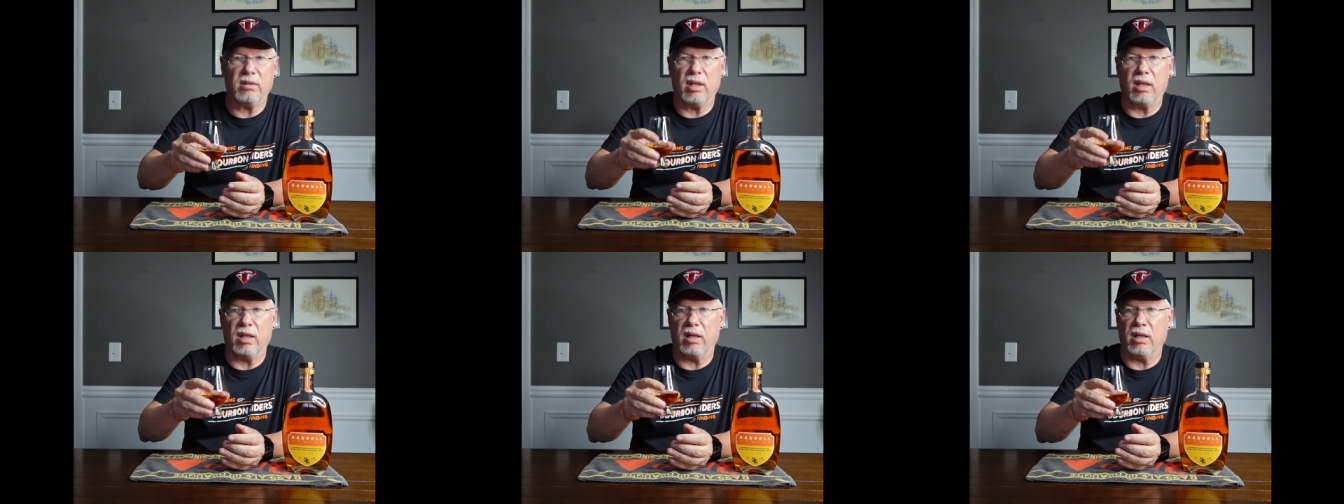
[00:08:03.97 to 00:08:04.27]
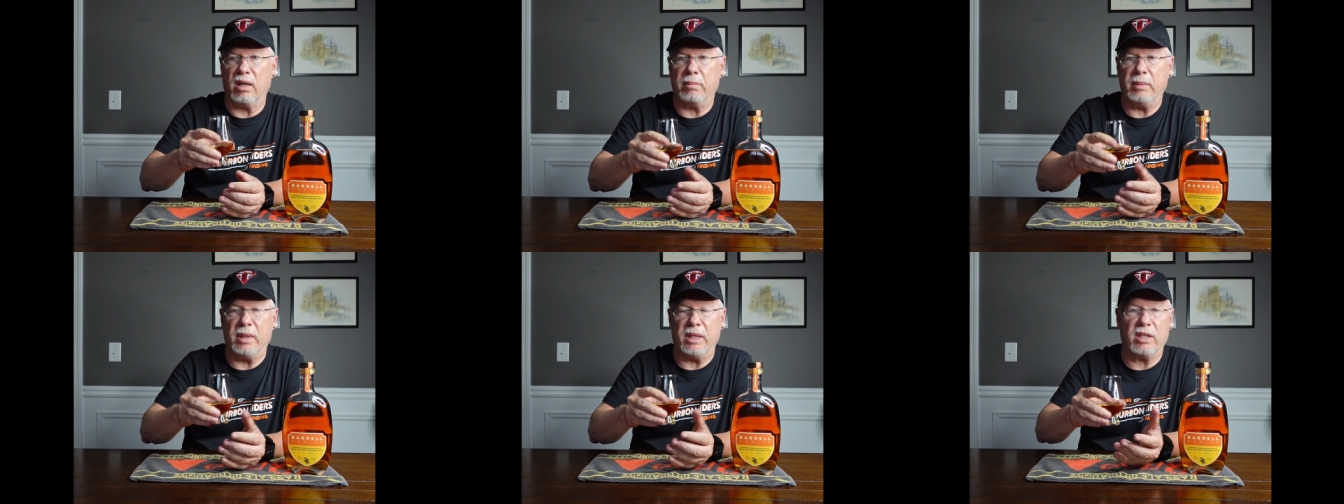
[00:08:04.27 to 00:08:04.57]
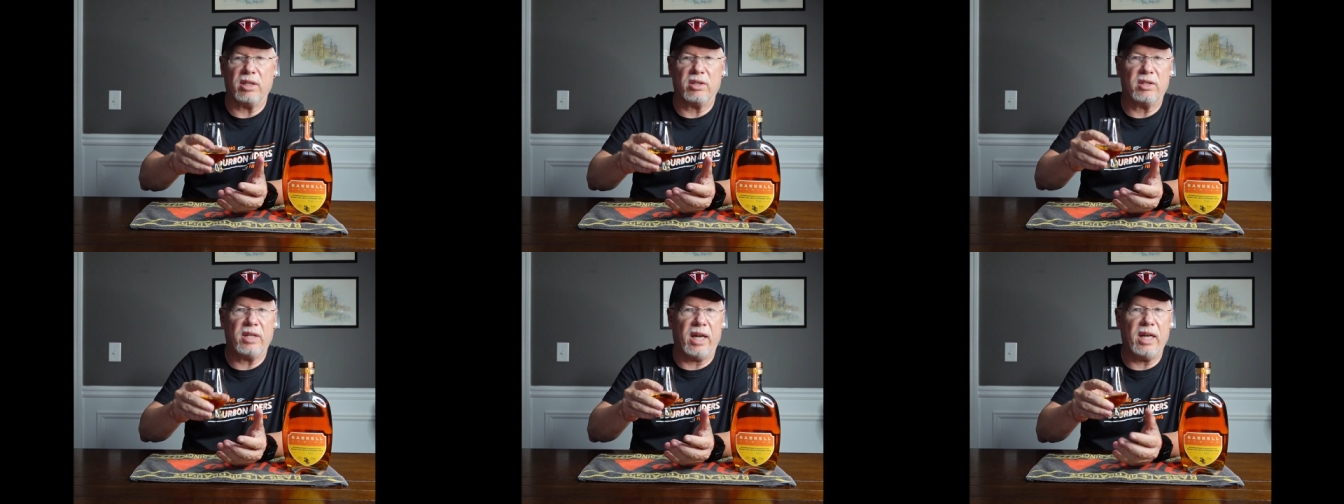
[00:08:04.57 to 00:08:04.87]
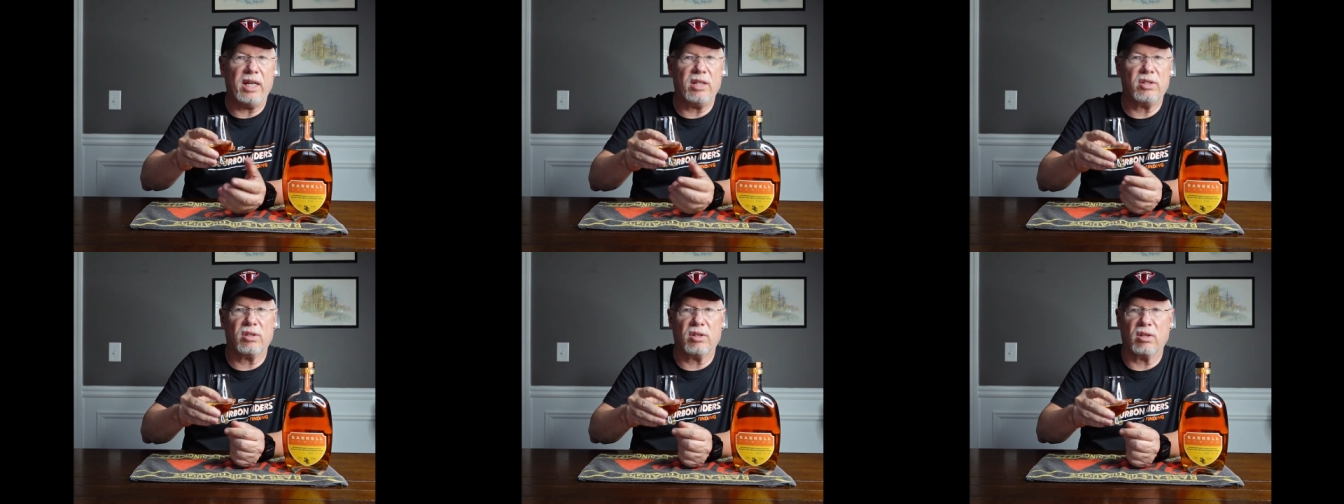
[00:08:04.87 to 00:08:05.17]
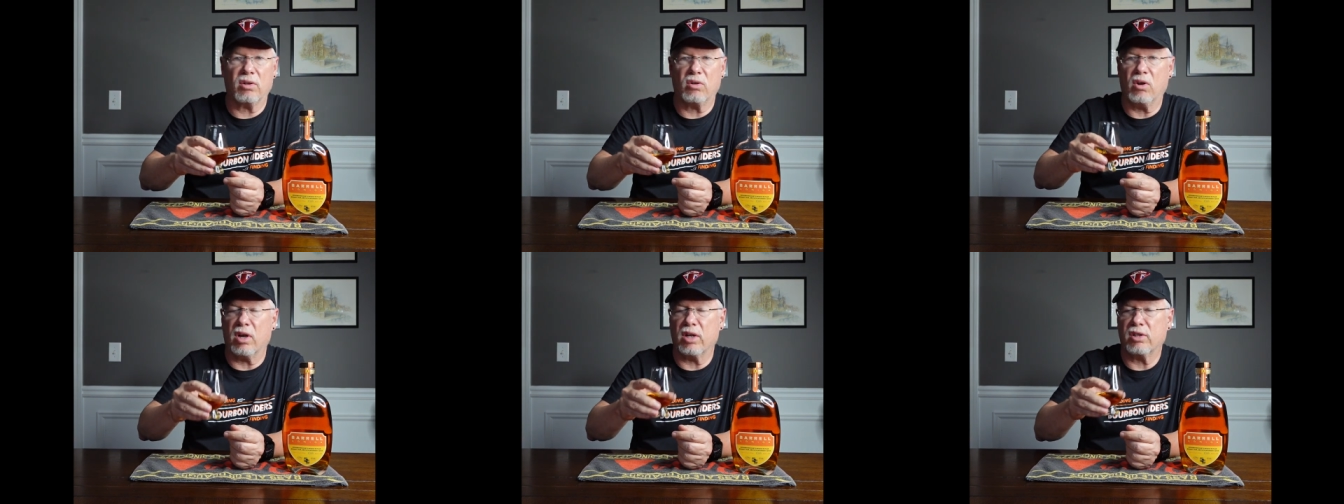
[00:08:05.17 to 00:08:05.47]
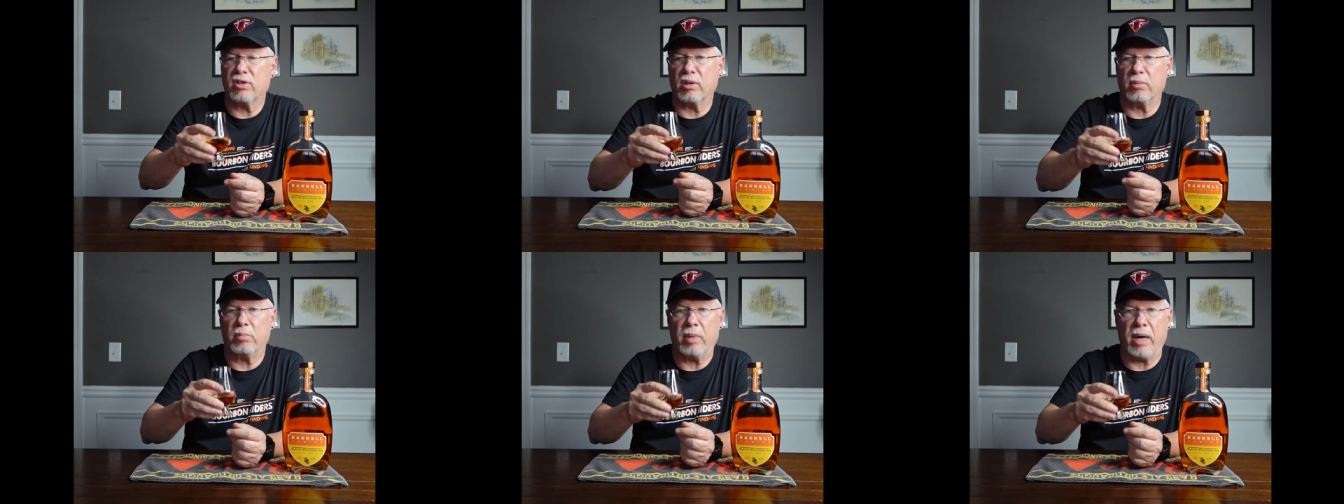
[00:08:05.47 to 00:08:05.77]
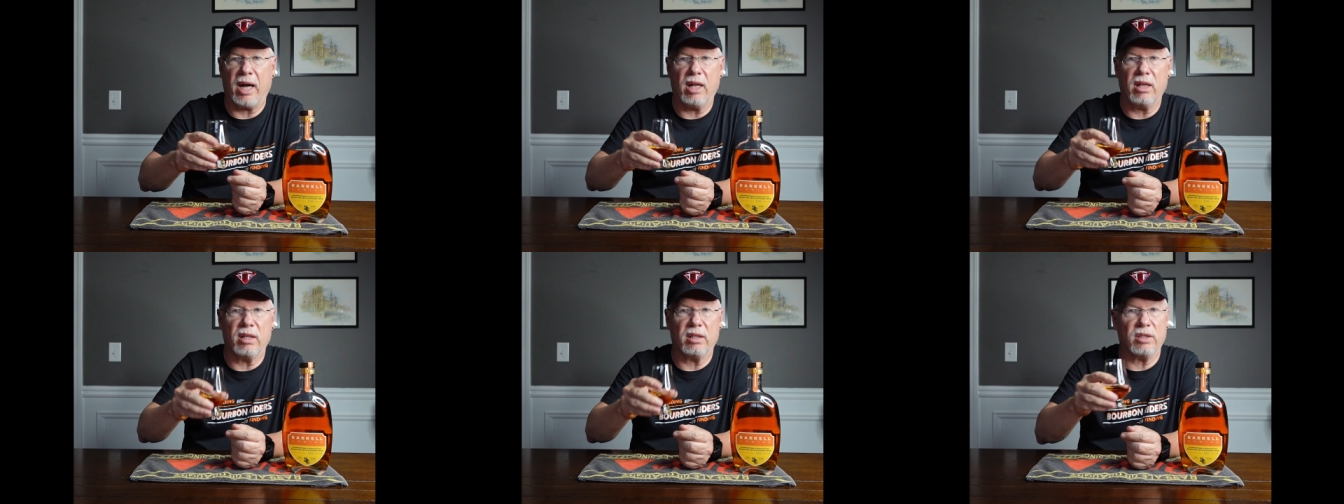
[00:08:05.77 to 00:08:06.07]
uh, I mean, the taste across the
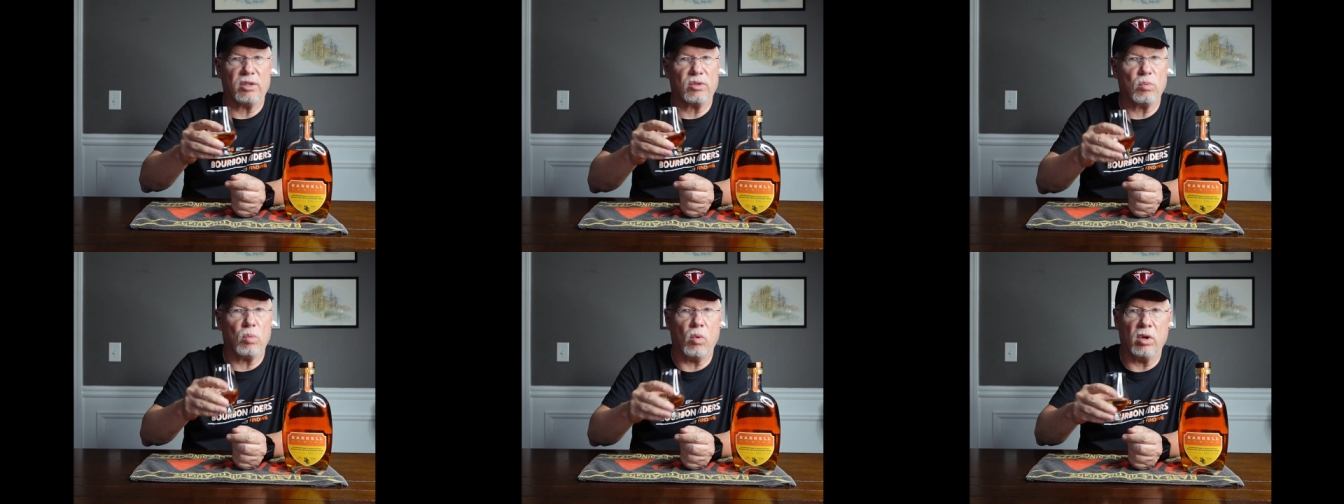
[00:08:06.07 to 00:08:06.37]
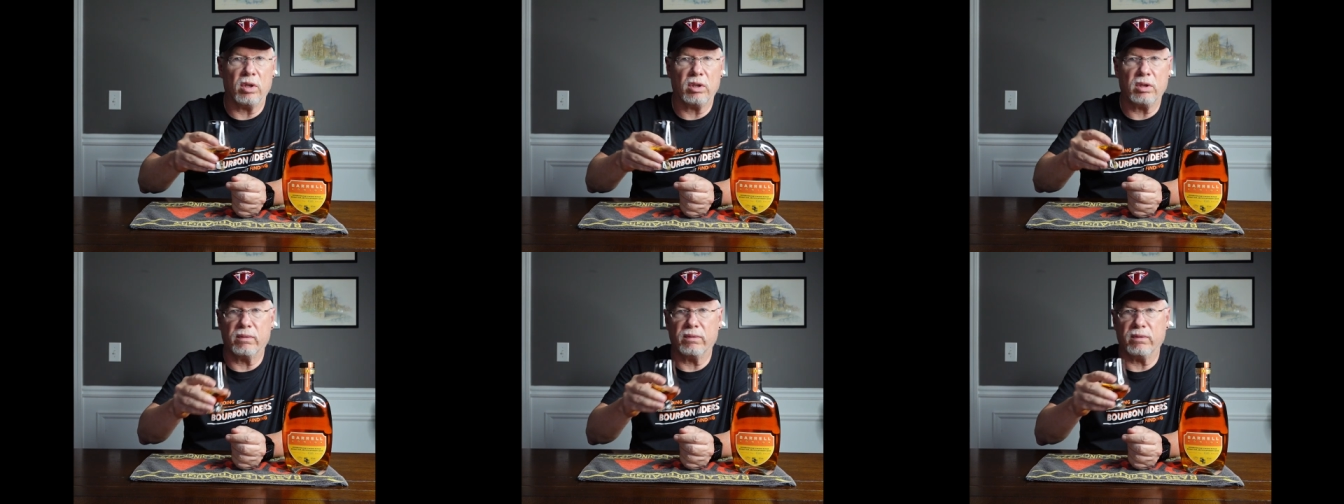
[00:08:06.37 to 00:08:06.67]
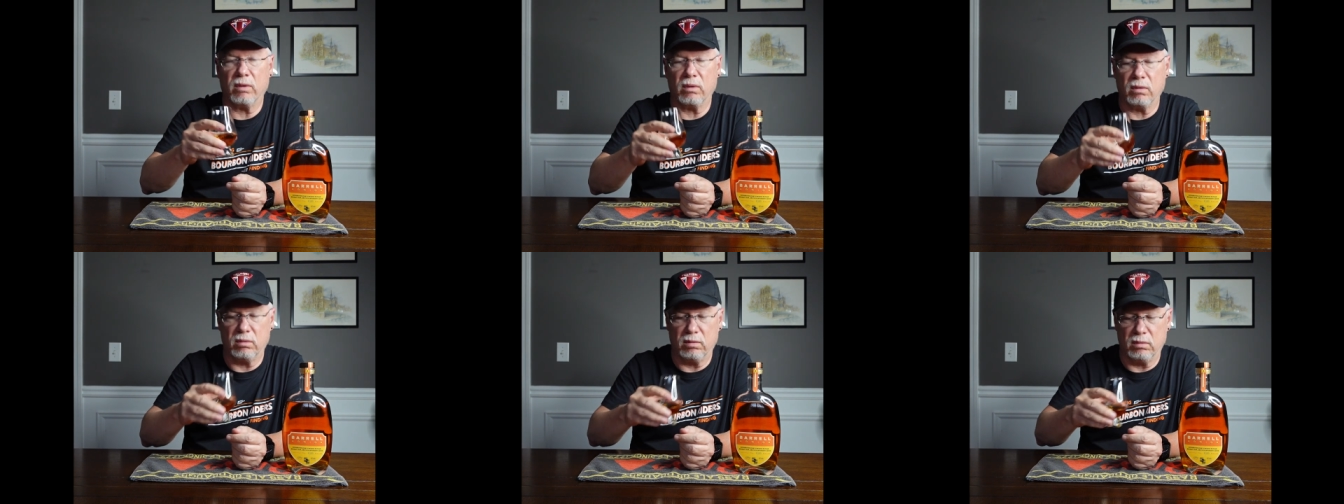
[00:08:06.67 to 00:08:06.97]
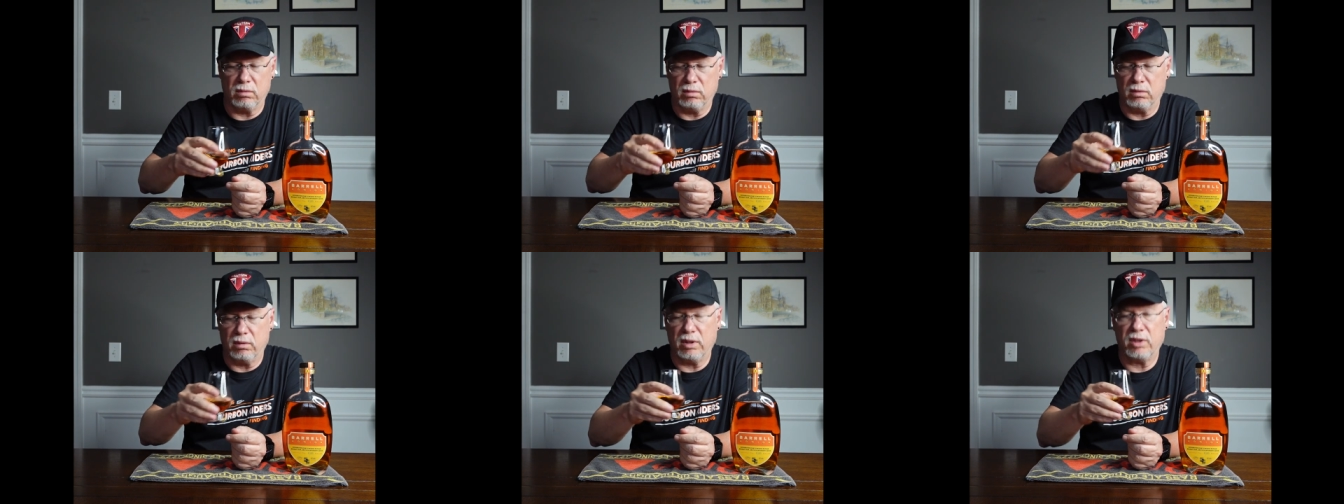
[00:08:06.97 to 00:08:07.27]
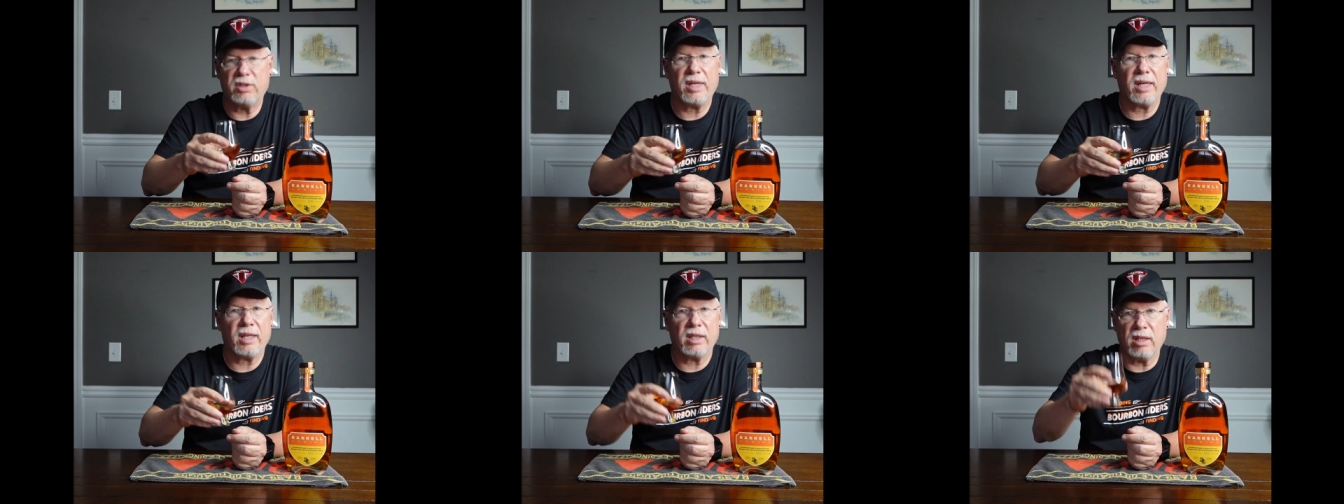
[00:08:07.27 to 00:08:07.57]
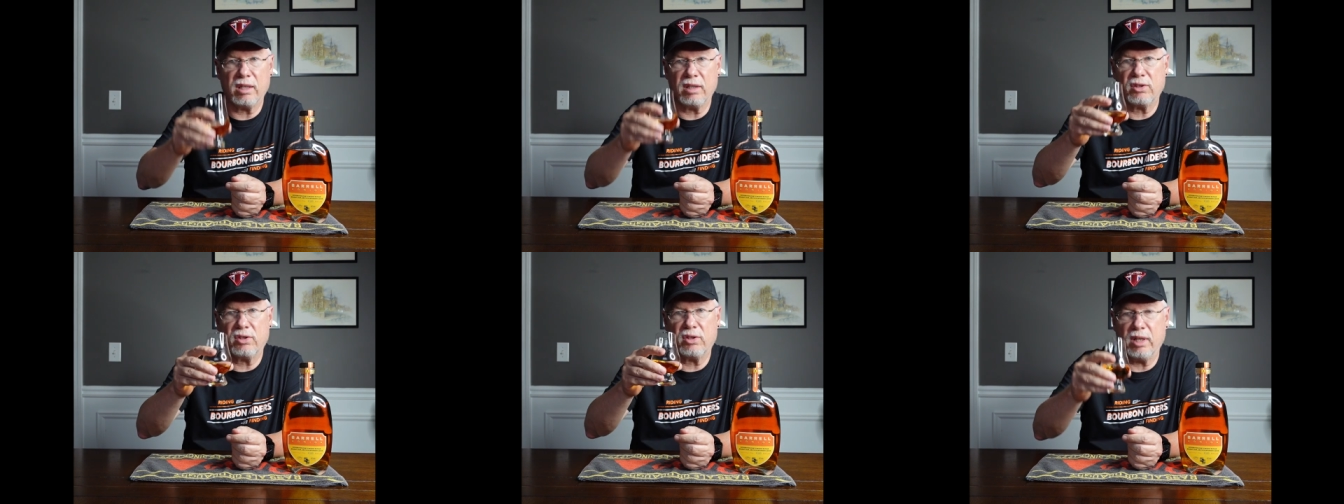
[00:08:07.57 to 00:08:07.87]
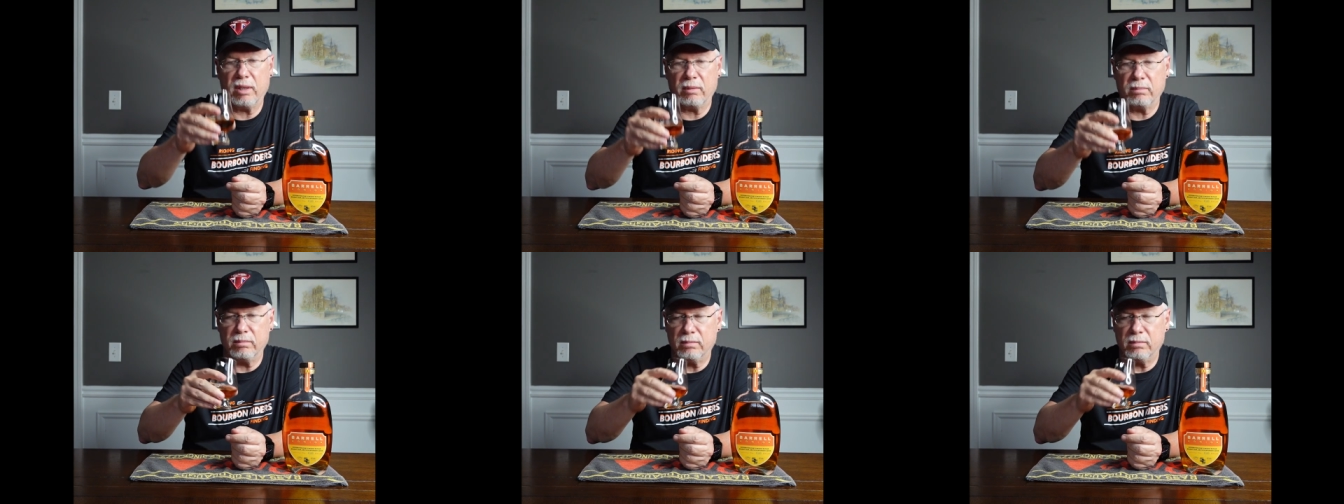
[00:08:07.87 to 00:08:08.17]
palate is wonderful. Let's take another sip.